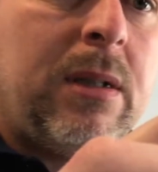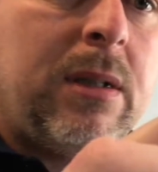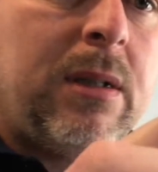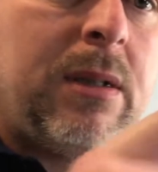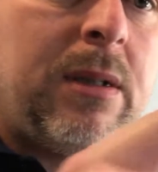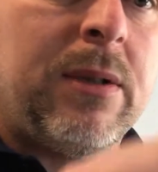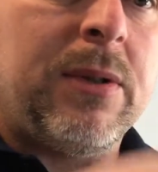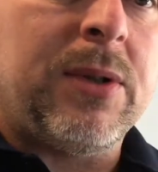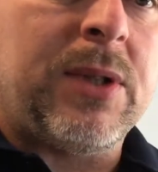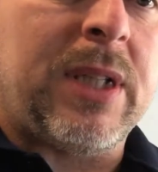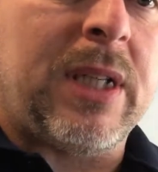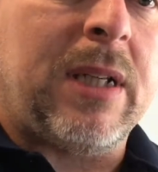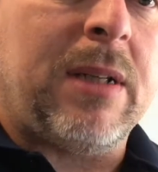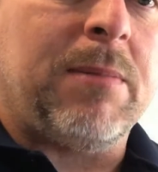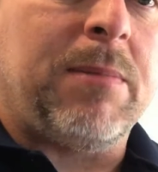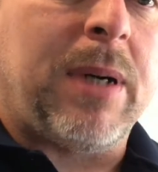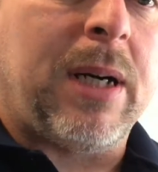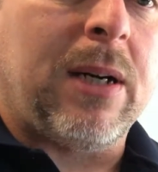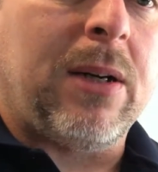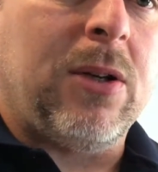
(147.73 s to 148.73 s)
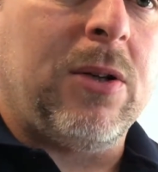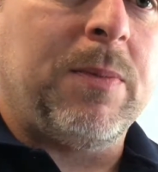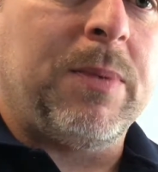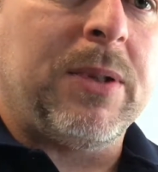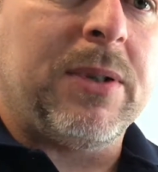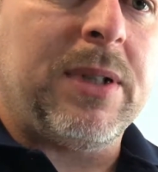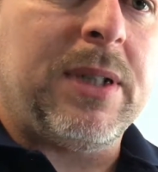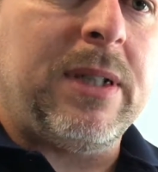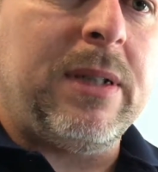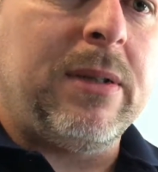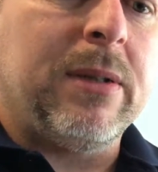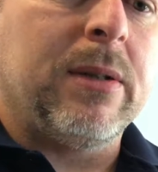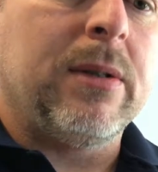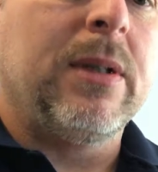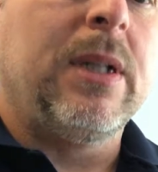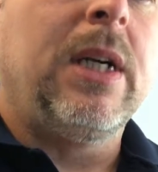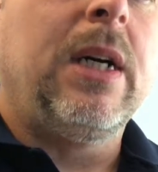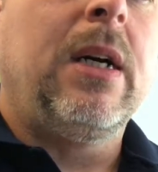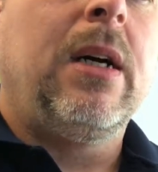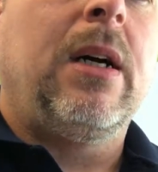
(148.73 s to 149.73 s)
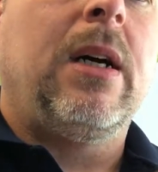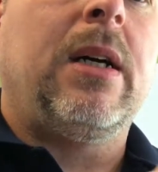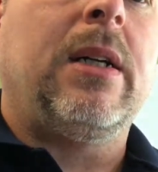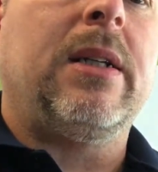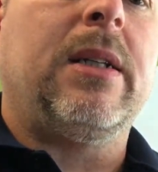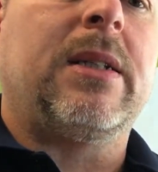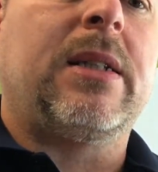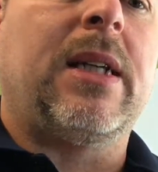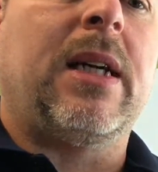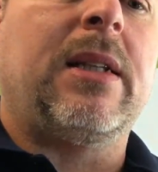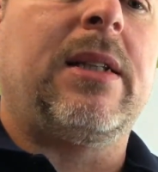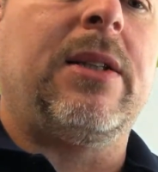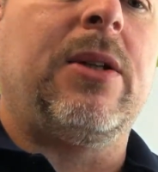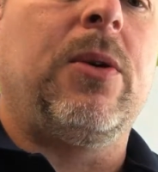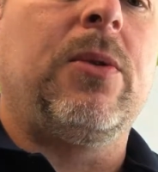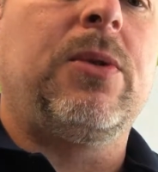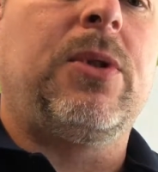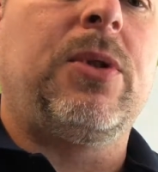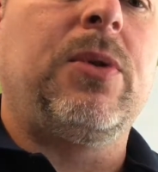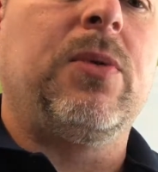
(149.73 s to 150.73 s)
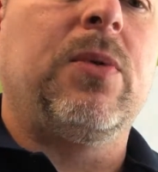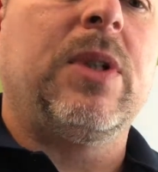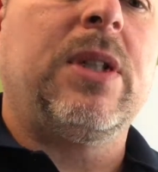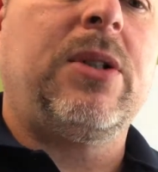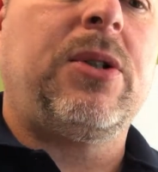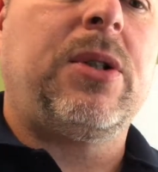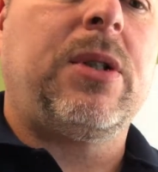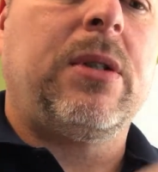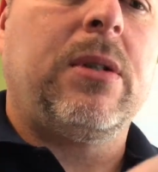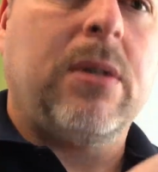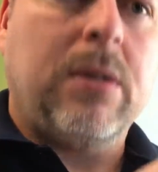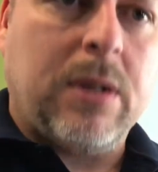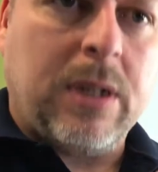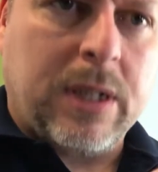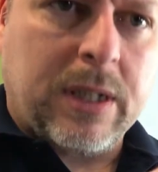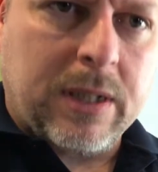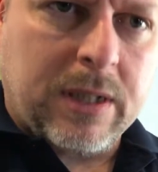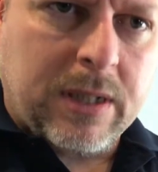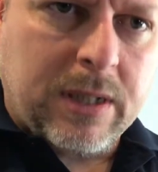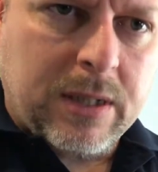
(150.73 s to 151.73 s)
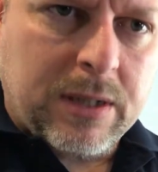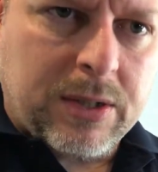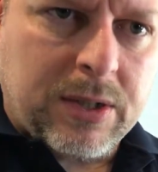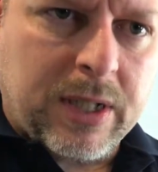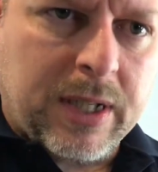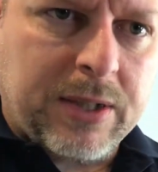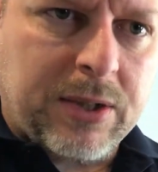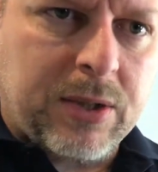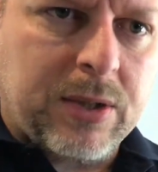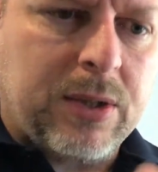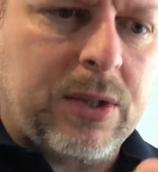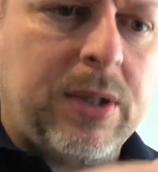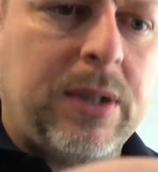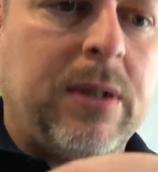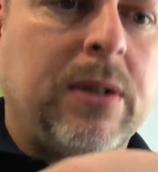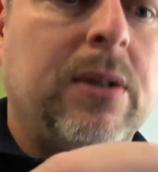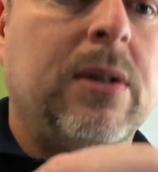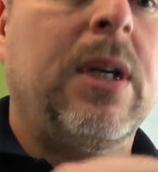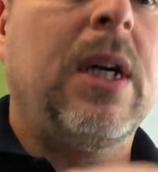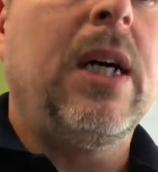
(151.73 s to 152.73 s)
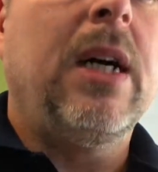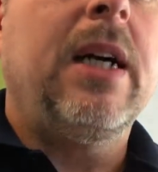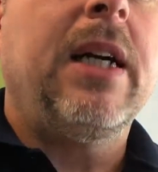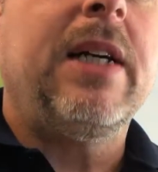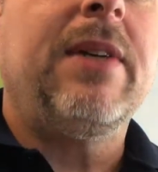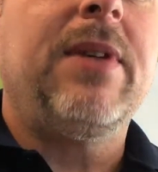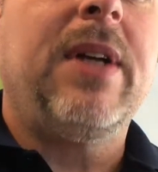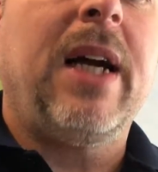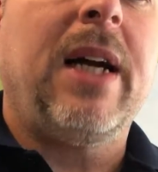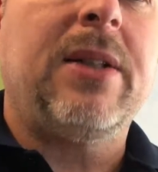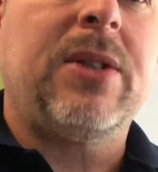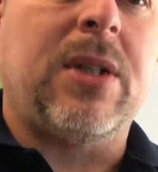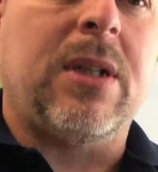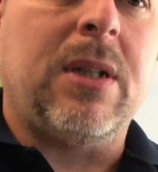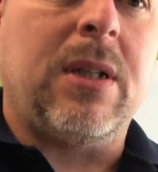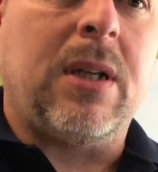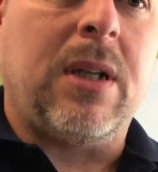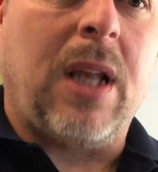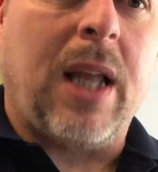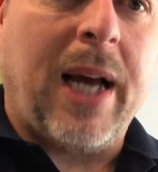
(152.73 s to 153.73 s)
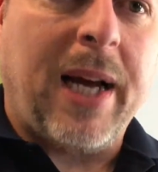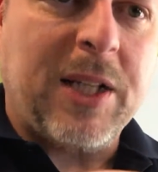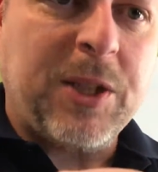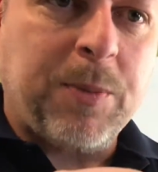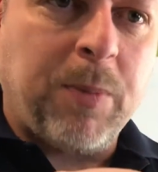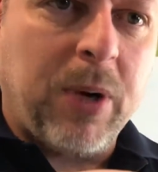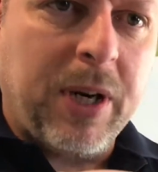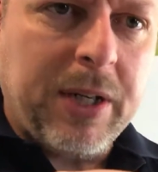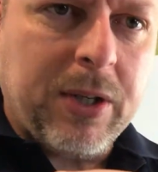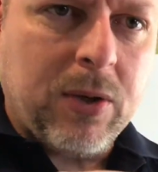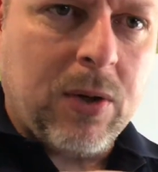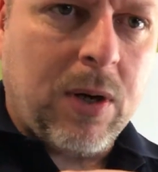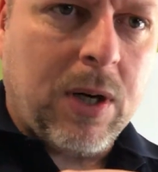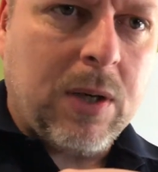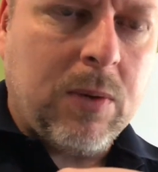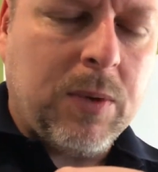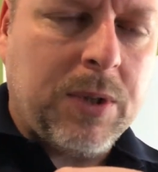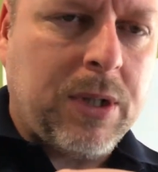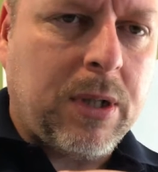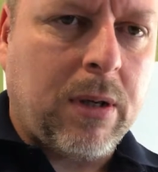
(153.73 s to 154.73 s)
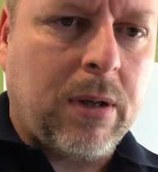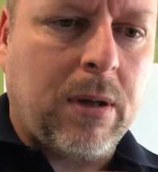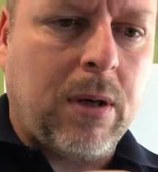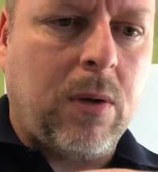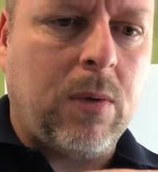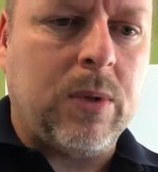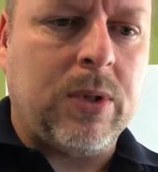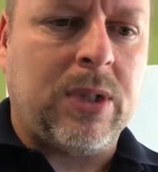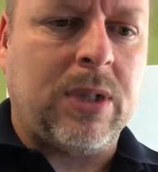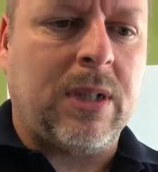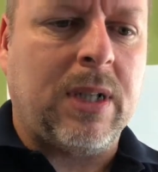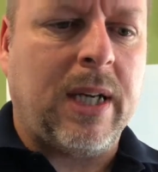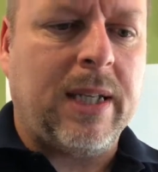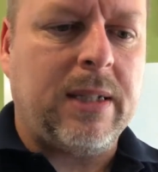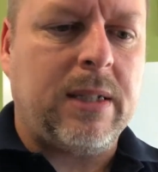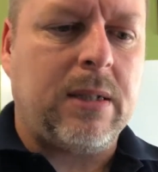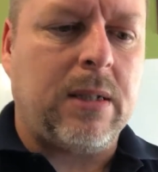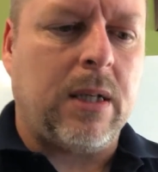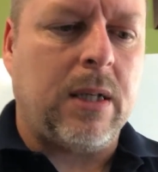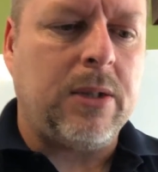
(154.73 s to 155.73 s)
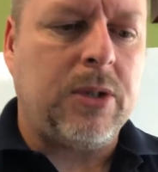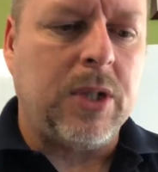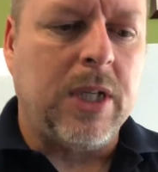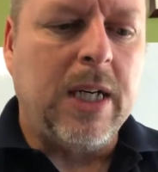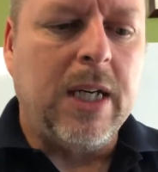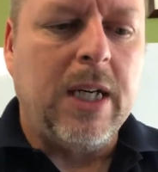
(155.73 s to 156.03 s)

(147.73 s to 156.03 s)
there's a bottle opener here, and that's got the O2 wrench sections here. Even has a glass breaker on it, which I thought was a nice touch.